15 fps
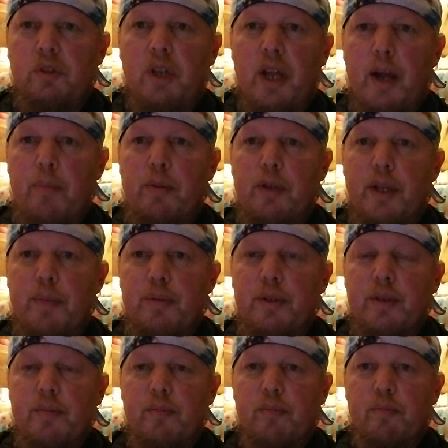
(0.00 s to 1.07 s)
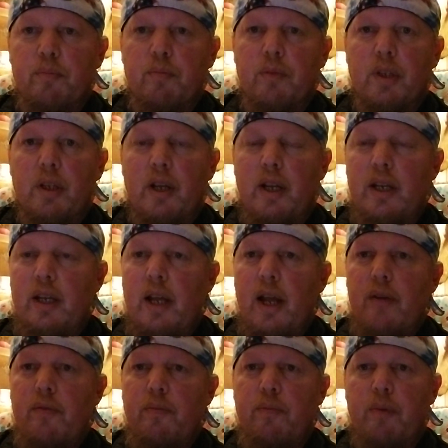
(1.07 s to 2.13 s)
epilepsy. I
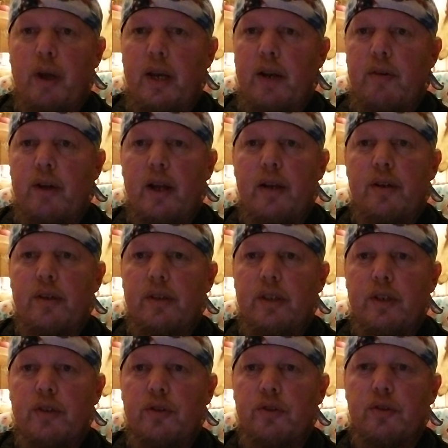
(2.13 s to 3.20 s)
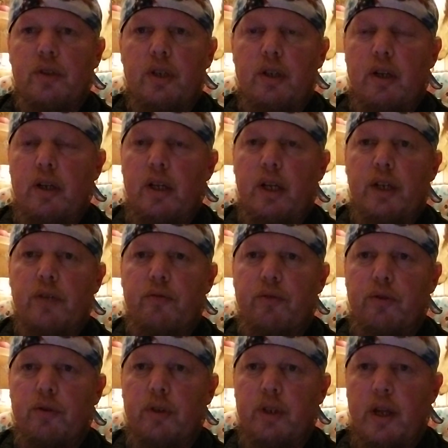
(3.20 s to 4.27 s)
never had any seizures until the age of
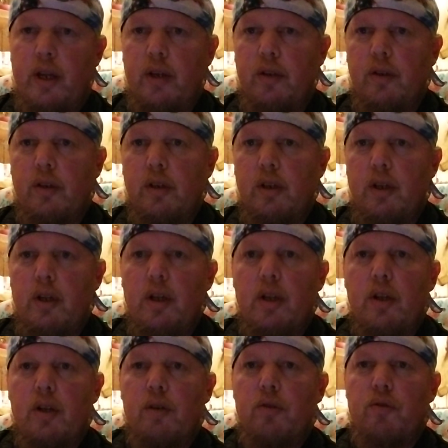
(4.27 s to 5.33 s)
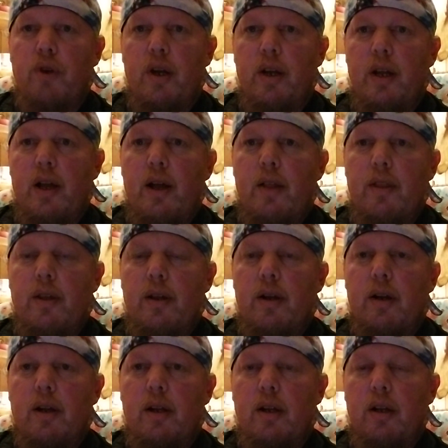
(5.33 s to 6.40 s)
48. Right now, they
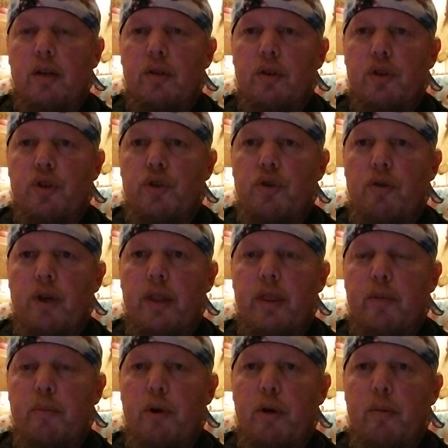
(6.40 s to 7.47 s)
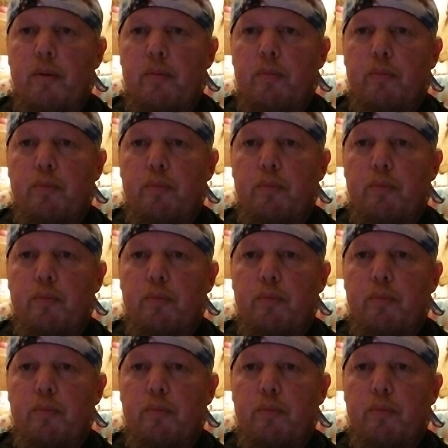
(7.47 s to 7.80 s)
are under control at the moment,